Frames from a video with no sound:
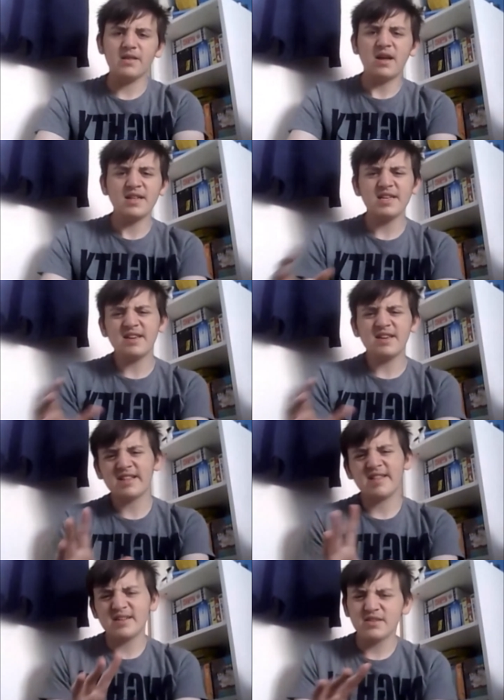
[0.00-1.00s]
I didn't like
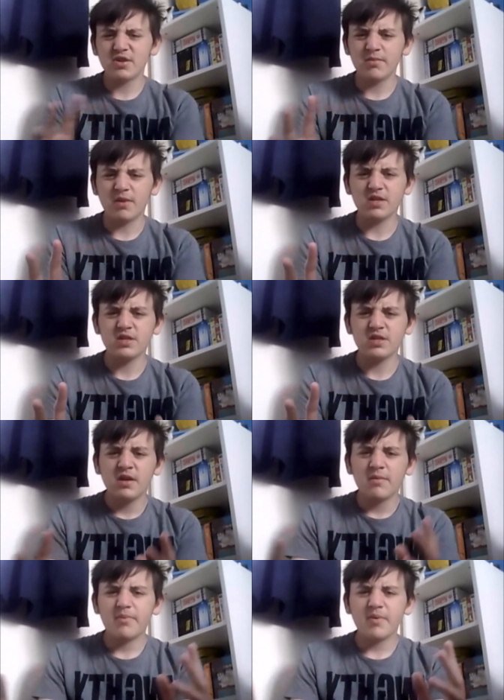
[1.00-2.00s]
that so much.
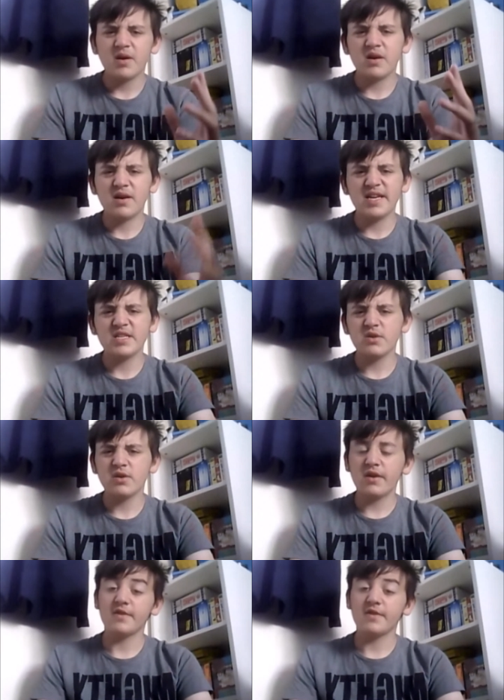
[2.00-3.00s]
But it's not
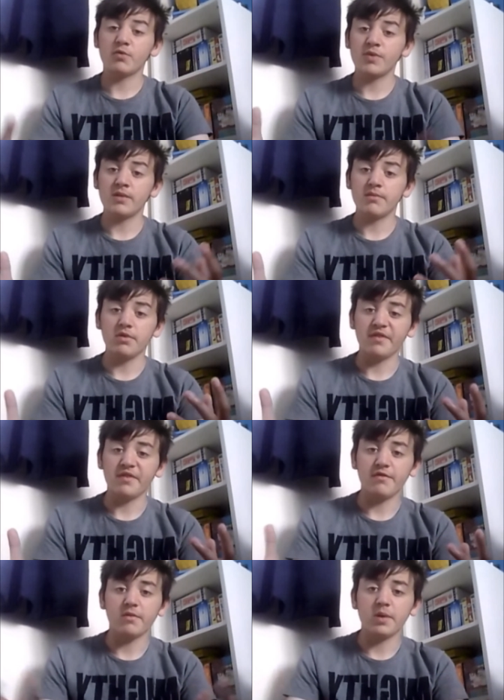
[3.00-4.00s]
enough to ruin the movie
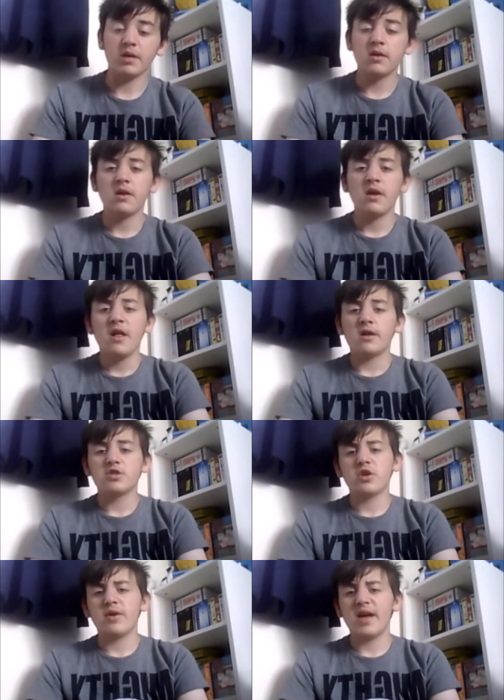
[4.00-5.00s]
for me.
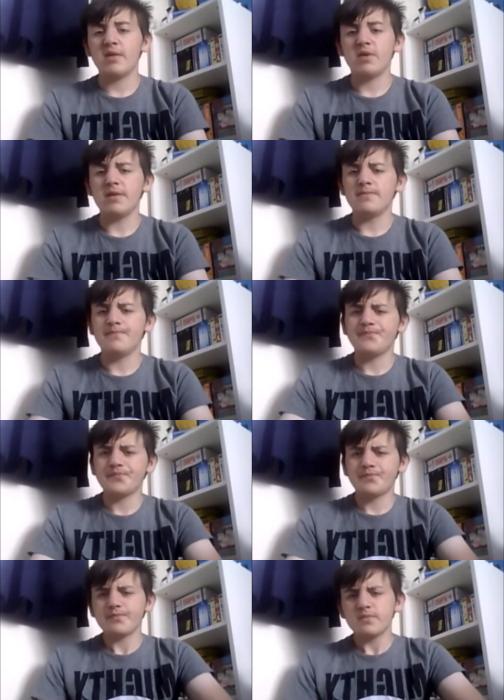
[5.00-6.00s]
So anyway,
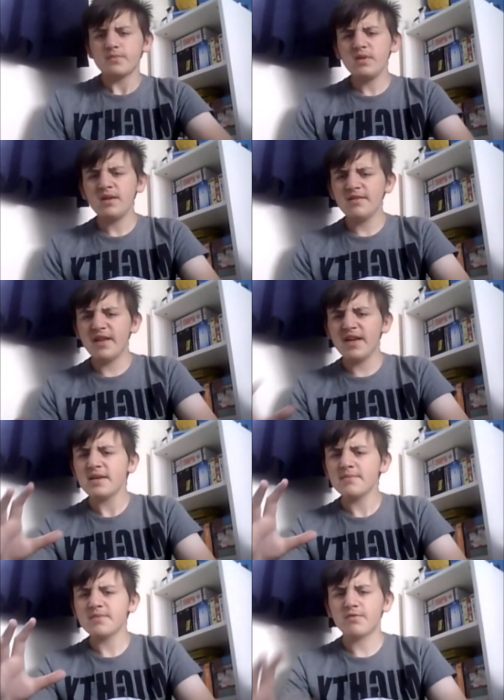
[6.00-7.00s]
they
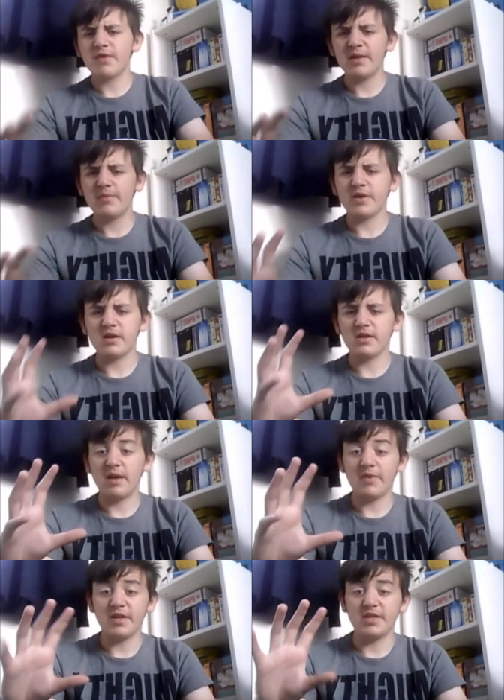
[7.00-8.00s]
attempt to rape
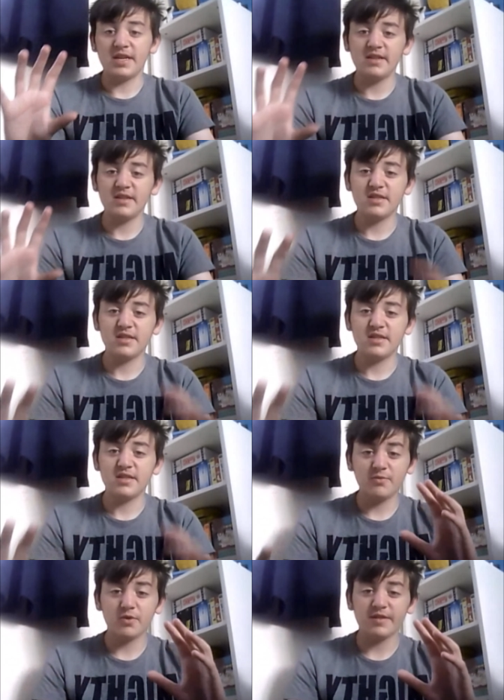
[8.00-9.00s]
Night Bitch, and this
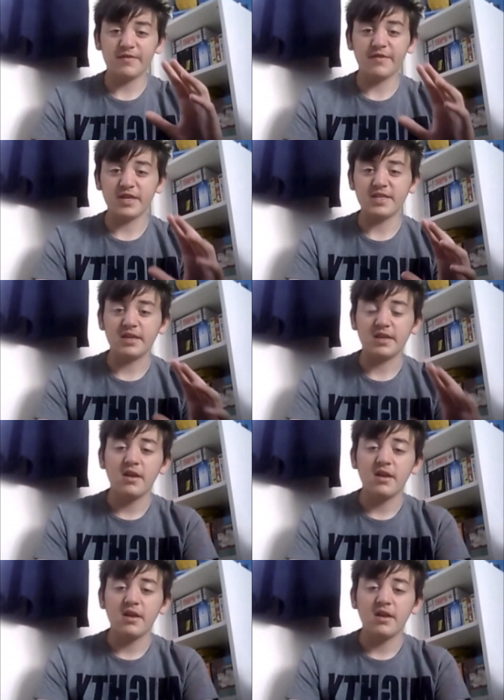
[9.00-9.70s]
was the funny scene.